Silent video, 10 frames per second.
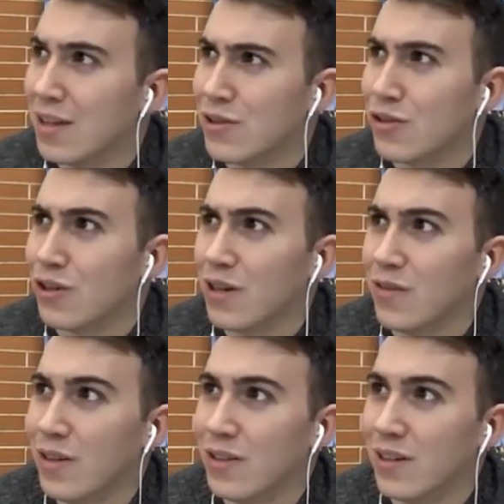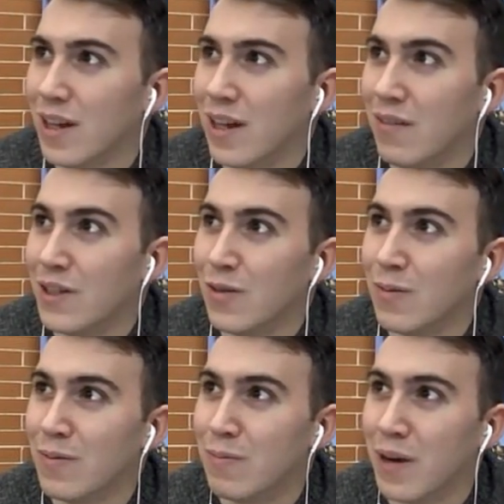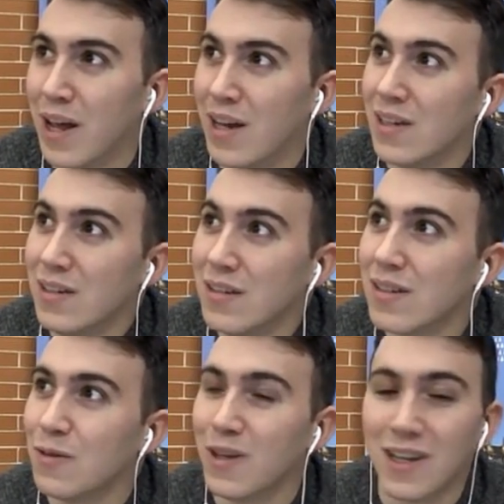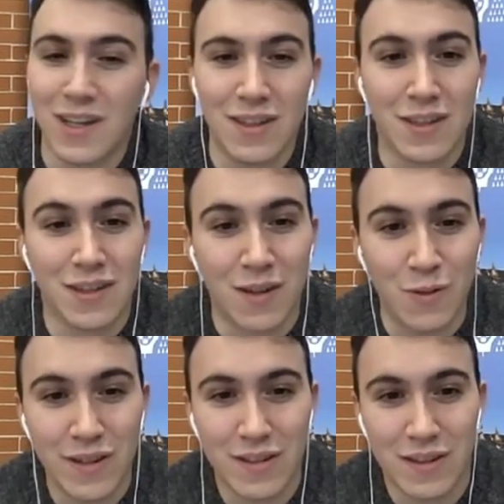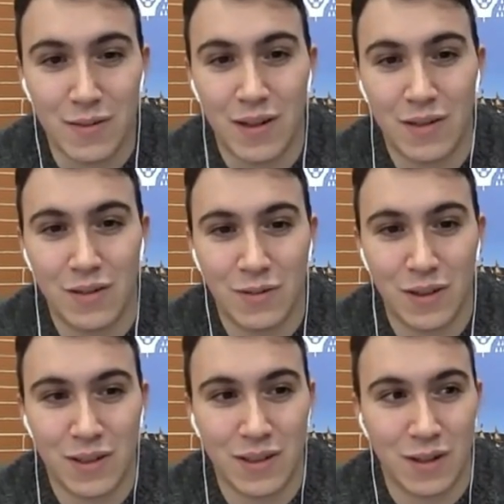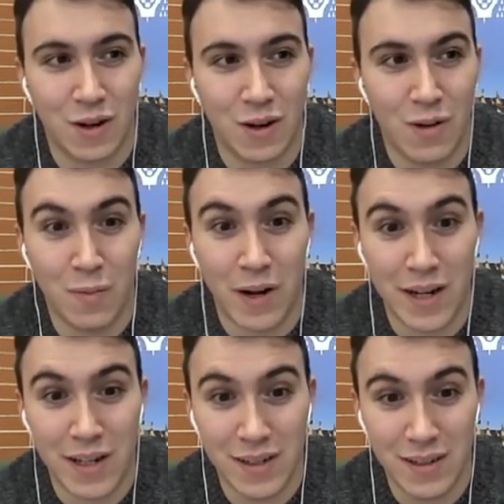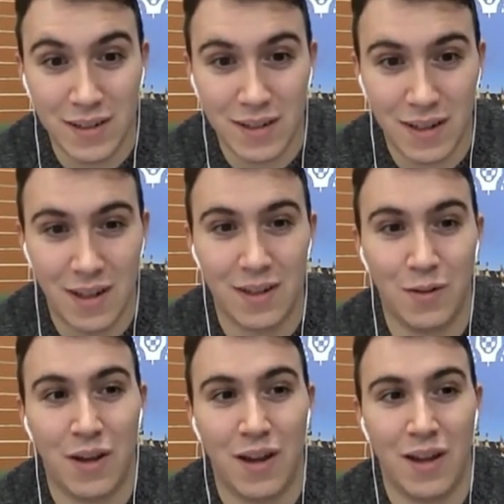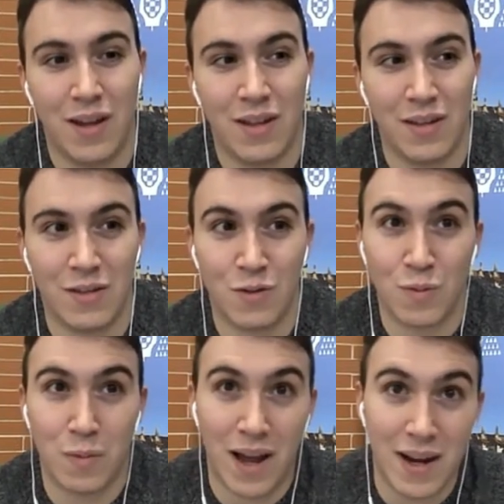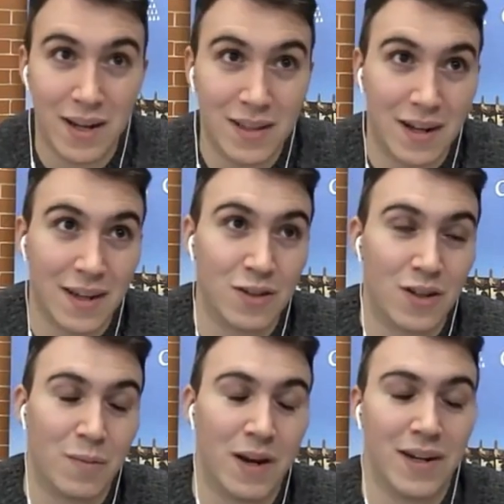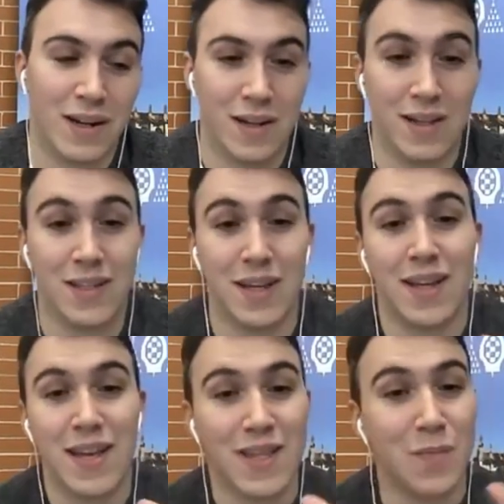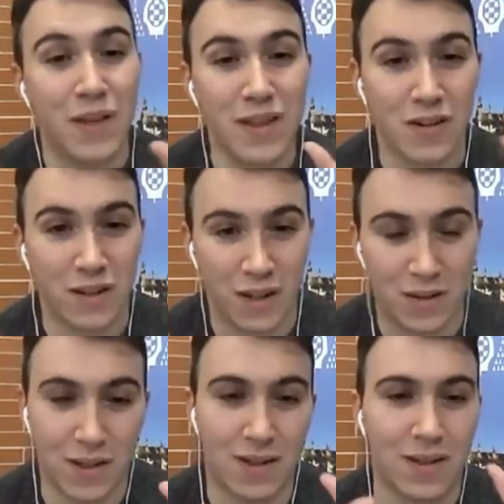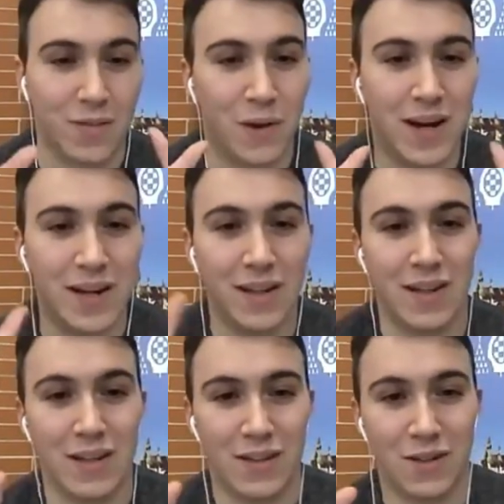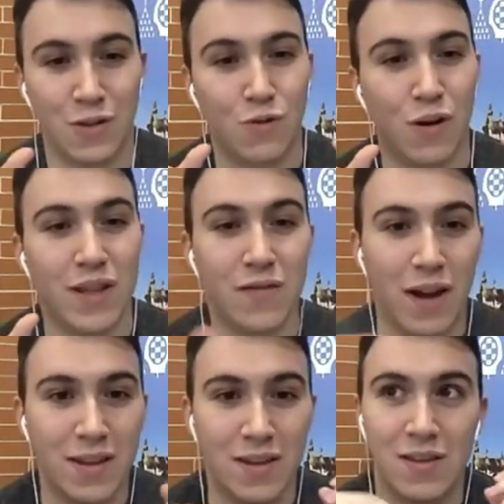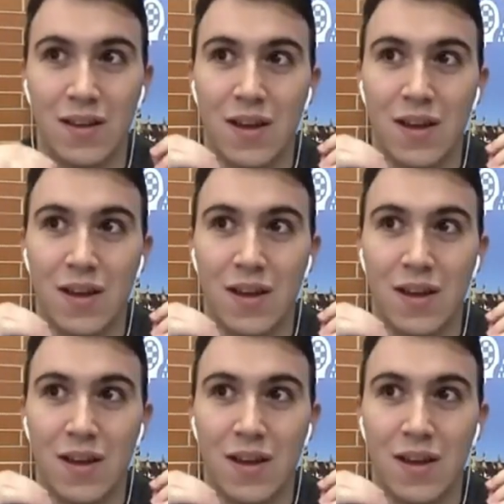talk about a bit of planning. We can distinguish about what is global planning, route planning, and trajectory planning. And let's say, depending on the level, the planning is usually divided